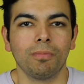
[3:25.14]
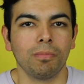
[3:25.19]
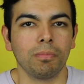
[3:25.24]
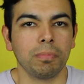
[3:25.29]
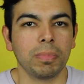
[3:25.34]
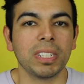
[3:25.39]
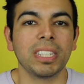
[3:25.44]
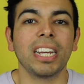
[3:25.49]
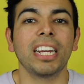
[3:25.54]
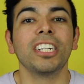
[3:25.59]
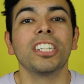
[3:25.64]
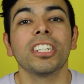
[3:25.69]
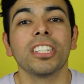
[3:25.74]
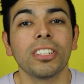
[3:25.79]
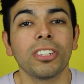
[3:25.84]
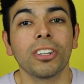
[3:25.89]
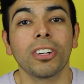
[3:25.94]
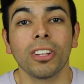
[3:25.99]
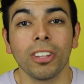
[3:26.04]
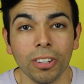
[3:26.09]
Besides just
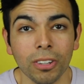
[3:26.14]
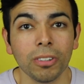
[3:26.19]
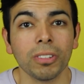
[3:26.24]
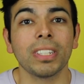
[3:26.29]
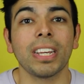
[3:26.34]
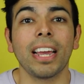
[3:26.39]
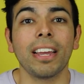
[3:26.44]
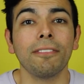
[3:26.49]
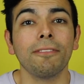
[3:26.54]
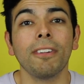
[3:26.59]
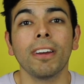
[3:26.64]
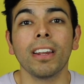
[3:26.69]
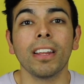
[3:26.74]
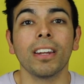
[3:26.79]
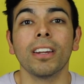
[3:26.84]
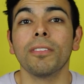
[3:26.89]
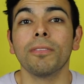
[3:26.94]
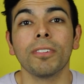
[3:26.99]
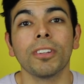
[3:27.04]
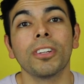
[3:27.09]
her clothes, I fell in
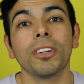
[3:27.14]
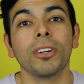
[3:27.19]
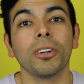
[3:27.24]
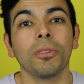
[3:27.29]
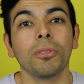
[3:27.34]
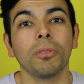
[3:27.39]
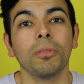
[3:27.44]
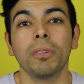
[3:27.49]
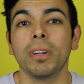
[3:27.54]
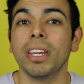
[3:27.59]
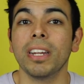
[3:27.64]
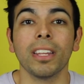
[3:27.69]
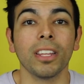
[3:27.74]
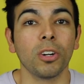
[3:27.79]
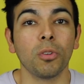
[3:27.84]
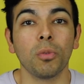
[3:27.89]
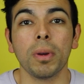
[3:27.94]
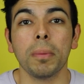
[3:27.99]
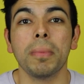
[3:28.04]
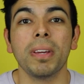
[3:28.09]
love with her in
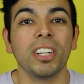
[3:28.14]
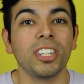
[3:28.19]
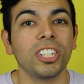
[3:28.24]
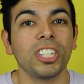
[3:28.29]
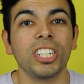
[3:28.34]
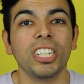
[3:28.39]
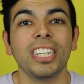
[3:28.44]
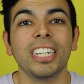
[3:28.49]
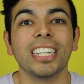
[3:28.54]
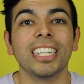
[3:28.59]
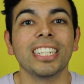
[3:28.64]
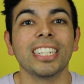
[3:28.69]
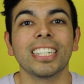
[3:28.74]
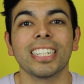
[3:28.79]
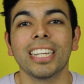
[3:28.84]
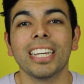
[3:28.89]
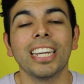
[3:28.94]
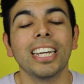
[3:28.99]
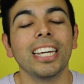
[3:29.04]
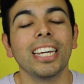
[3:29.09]
Little Women. She is
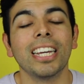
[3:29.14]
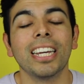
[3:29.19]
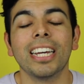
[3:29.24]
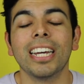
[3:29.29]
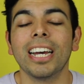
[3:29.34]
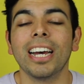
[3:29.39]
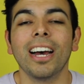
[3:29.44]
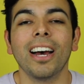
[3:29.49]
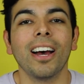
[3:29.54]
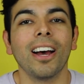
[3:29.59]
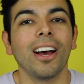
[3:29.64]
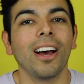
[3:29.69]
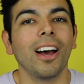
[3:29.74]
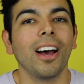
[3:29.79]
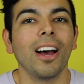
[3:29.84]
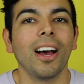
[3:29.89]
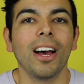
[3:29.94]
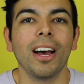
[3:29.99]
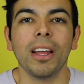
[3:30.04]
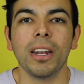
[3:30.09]

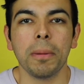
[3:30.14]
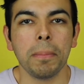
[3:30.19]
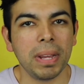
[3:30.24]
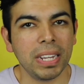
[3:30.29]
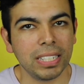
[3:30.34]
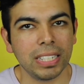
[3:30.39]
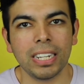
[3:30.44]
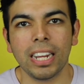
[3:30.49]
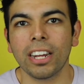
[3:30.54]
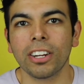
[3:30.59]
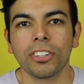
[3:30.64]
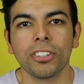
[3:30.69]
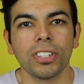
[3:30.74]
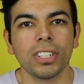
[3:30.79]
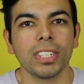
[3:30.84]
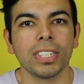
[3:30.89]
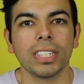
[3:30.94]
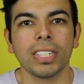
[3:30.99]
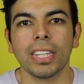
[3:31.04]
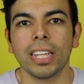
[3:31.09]
an amazing
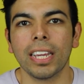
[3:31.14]
actress.